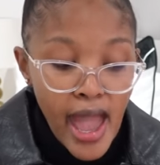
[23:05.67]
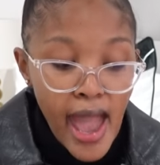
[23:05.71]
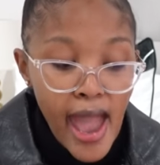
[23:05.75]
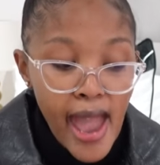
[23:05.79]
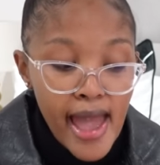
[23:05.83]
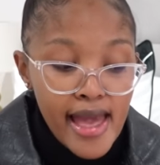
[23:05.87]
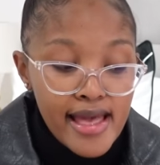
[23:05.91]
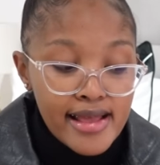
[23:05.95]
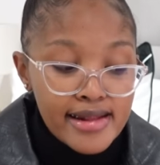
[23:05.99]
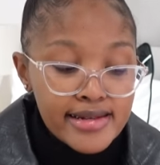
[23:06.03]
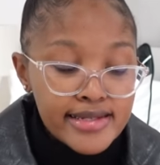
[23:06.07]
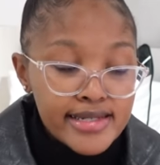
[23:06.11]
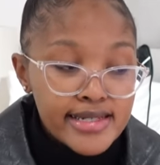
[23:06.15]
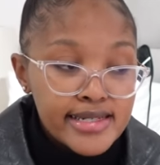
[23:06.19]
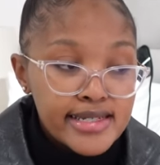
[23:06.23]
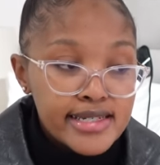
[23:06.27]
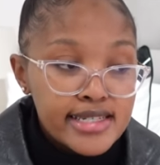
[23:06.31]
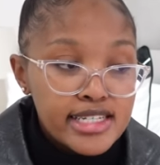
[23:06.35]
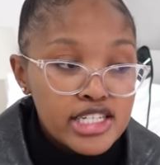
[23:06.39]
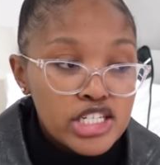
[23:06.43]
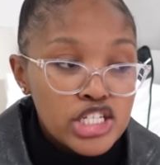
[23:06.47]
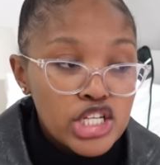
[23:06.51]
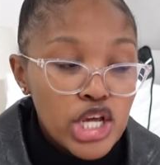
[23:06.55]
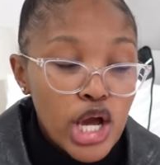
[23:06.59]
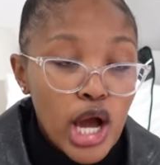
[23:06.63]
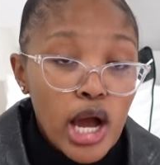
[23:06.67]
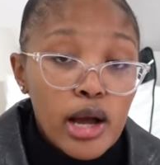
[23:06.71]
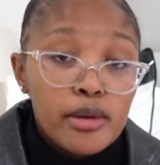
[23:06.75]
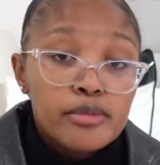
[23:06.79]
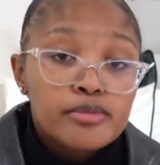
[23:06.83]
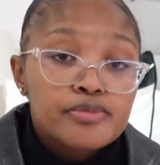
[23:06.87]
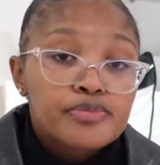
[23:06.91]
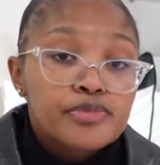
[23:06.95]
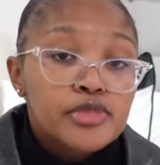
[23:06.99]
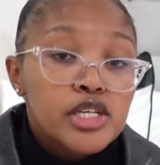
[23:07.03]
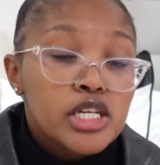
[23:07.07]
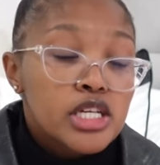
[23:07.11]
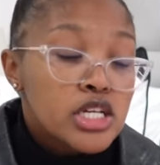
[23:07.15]
And yeah,
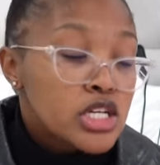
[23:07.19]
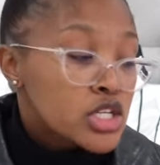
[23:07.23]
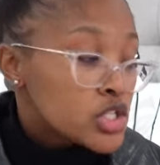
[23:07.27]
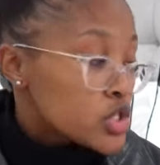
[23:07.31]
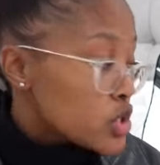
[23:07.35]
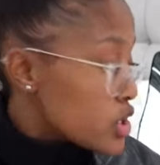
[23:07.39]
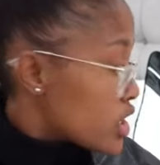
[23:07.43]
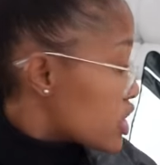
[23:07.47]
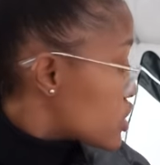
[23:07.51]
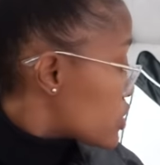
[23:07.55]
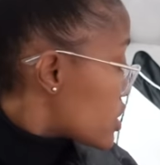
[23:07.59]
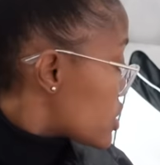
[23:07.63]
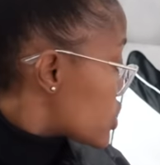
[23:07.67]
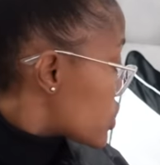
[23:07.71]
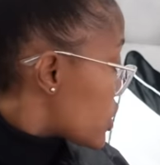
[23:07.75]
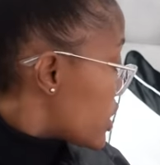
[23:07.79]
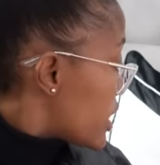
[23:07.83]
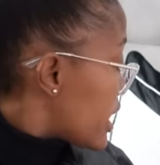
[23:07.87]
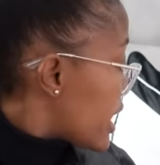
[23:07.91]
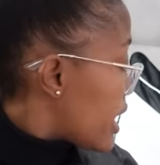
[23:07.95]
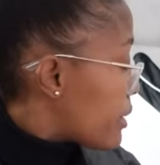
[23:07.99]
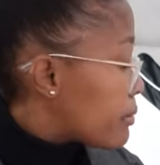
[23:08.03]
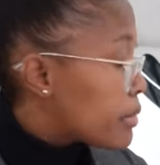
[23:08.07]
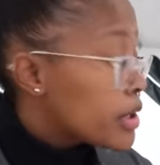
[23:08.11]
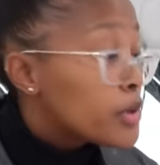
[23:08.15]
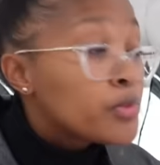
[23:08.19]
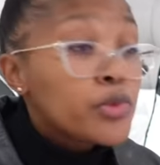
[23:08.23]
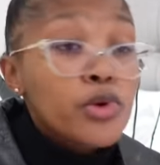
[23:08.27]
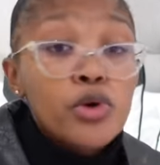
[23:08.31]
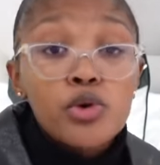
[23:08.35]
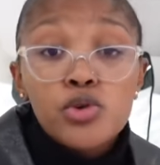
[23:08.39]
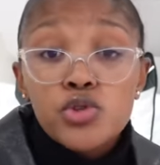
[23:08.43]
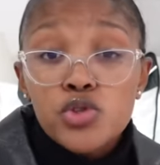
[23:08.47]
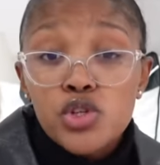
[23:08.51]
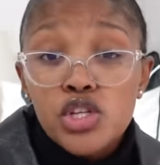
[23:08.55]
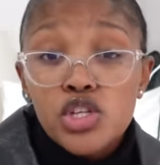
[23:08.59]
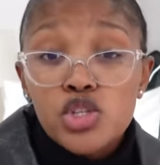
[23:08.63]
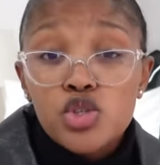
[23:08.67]
so that's what's going to happen. We
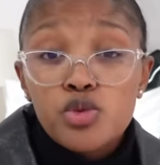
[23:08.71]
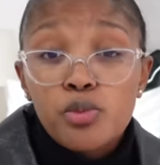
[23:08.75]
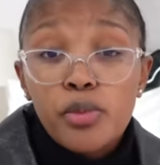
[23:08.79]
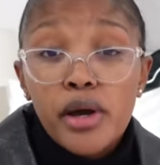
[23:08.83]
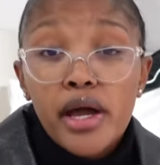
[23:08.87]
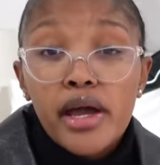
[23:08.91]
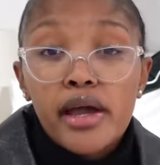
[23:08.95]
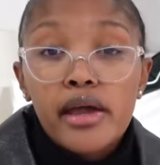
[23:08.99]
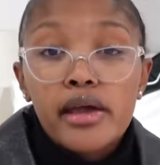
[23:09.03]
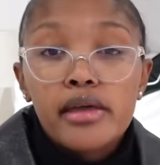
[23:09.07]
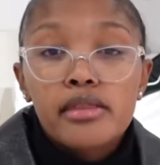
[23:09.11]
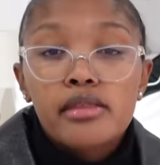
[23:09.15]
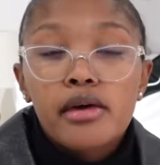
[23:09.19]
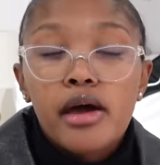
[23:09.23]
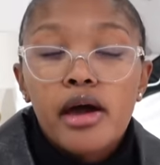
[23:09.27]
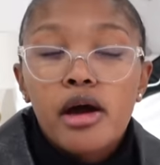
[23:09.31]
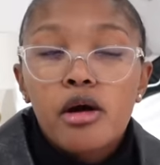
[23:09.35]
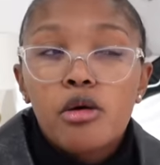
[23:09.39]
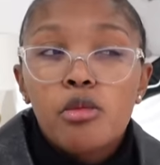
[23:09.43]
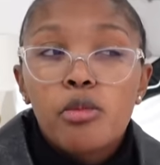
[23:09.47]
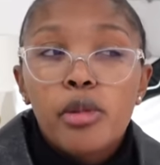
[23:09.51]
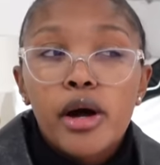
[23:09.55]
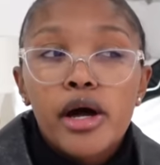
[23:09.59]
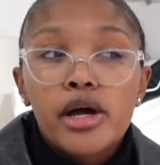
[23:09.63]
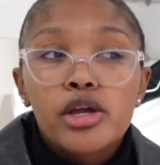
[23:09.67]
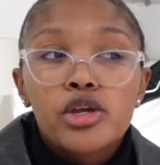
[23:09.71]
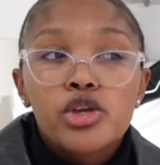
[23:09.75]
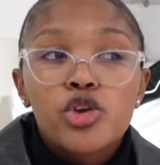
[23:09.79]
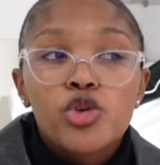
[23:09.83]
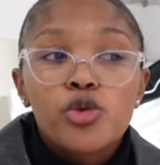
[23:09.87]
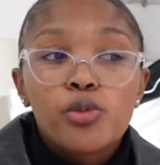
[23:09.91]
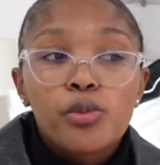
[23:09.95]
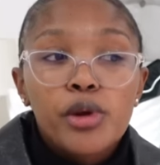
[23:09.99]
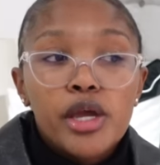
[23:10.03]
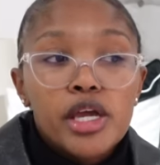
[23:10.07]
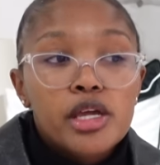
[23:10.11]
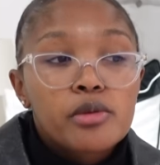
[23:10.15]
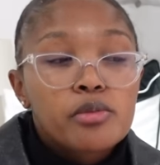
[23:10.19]
also need to buy the helper a new
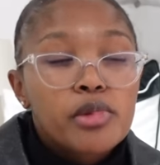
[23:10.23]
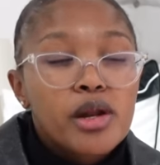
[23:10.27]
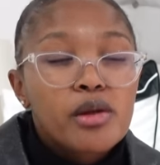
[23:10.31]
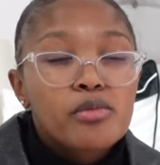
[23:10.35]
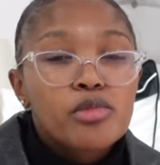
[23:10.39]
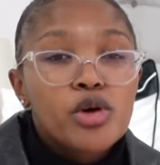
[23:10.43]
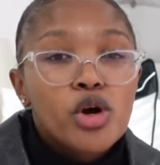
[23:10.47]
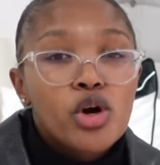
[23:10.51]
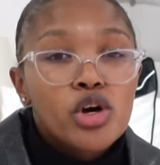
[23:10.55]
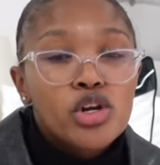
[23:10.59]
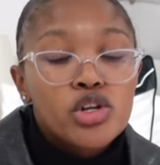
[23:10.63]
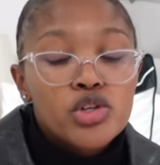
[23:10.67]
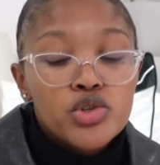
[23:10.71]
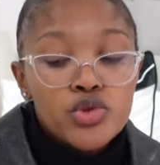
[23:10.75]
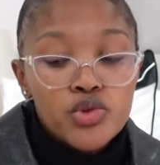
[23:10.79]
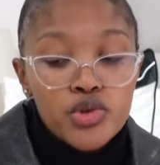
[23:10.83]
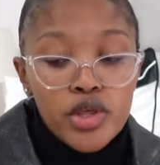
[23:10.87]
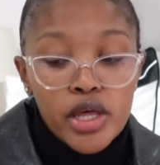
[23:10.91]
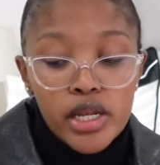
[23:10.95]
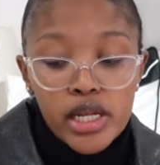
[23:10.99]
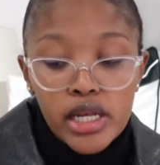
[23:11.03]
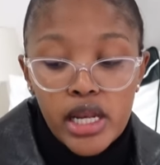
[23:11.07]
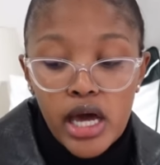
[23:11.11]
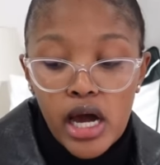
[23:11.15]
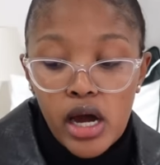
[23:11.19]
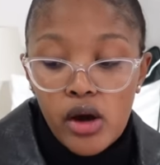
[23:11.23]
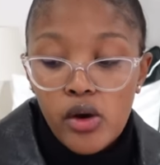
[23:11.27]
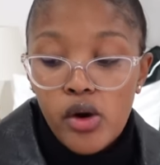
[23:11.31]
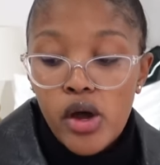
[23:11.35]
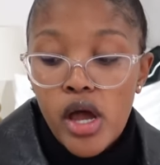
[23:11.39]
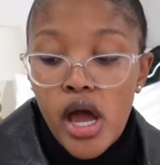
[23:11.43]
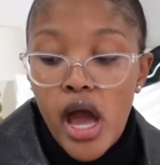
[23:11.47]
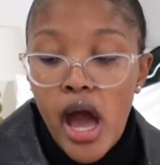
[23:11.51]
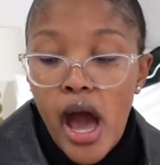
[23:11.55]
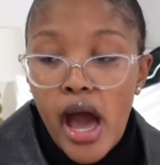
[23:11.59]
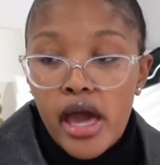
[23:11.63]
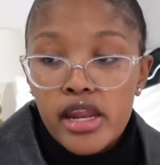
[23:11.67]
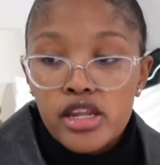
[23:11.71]
bed, but I'm not going to do that now.
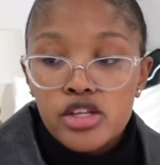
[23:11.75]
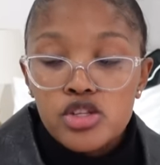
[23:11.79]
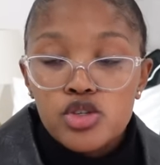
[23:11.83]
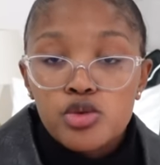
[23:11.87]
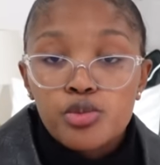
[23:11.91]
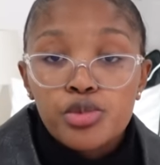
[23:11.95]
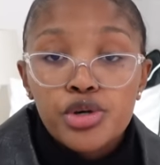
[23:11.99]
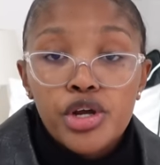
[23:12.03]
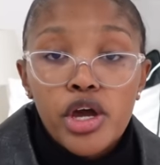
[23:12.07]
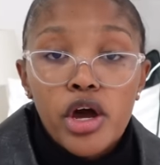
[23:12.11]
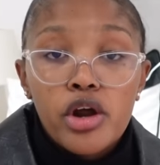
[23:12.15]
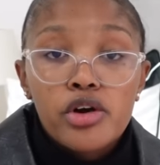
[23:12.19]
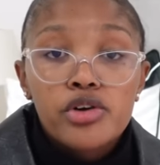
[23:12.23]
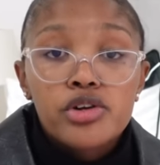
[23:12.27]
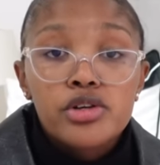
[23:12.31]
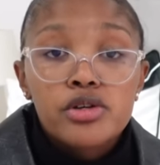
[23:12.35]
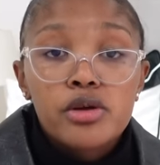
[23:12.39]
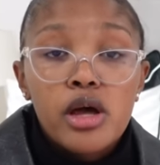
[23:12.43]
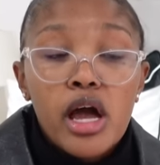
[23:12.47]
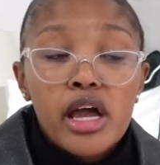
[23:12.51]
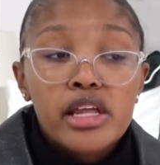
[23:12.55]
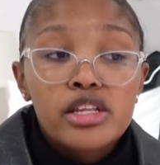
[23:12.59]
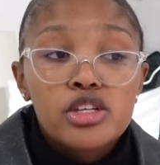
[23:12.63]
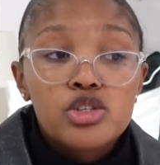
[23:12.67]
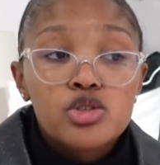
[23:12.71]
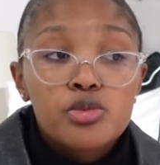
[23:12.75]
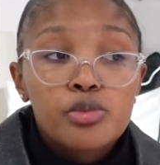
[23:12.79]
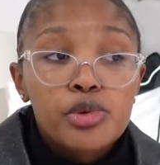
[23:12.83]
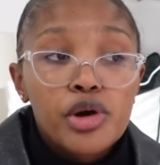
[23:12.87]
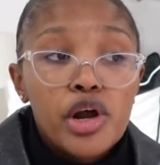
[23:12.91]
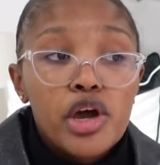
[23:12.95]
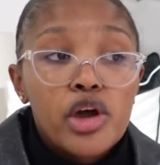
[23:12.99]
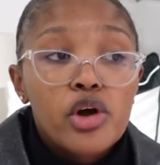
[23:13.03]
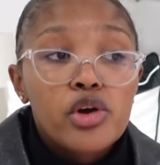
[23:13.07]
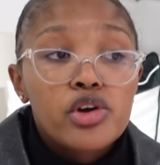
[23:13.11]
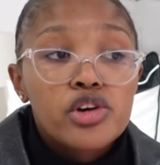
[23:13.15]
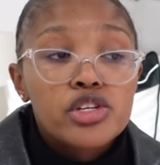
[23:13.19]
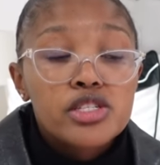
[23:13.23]
I need to prior I need to
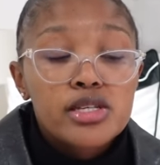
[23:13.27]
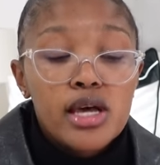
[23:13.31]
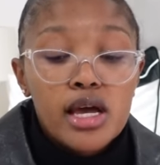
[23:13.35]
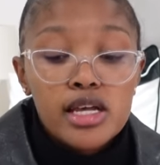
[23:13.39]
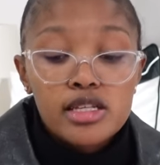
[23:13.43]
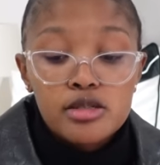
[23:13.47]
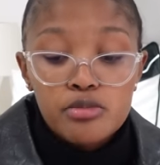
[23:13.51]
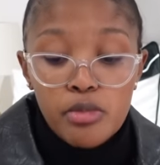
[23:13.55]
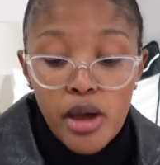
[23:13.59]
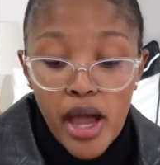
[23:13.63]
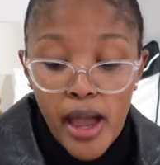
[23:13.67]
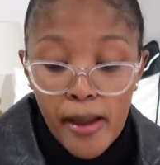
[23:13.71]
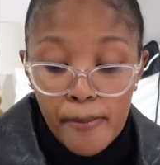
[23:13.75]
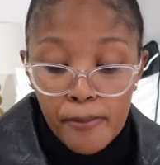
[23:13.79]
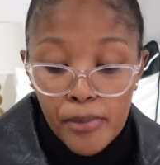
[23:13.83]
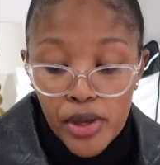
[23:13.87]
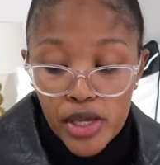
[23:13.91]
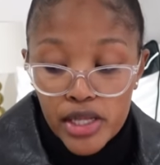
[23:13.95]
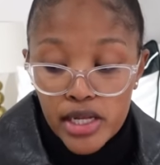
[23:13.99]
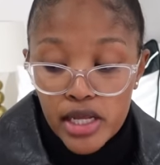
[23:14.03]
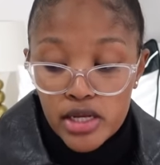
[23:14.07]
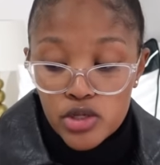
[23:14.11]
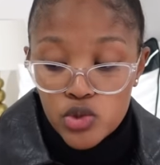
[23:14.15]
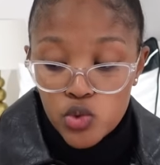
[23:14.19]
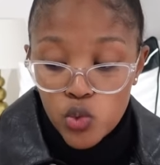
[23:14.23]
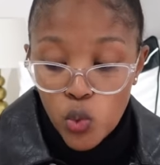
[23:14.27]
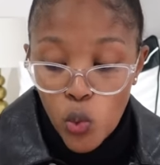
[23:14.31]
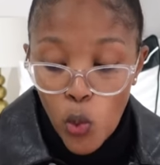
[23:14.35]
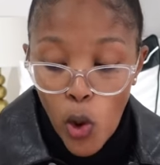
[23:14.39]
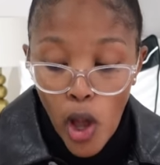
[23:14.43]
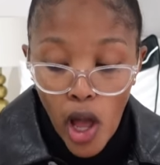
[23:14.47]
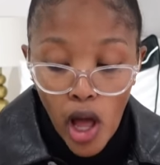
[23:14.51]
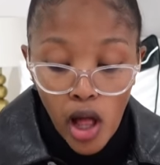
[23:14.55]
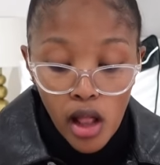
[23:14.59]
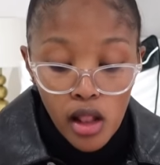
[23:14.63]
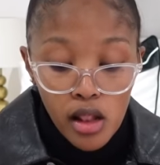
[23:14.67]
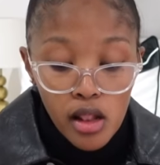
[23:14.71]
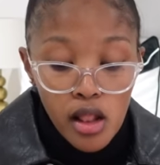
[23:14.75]
prioritize my bed as
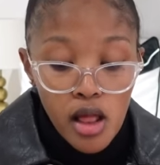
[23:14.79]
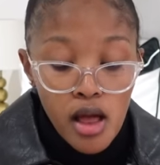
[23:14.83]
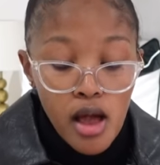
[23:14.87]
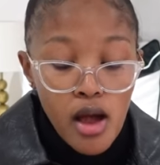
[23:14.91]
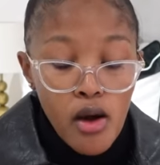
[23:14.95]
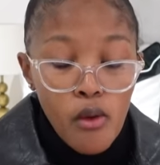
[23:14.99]
well.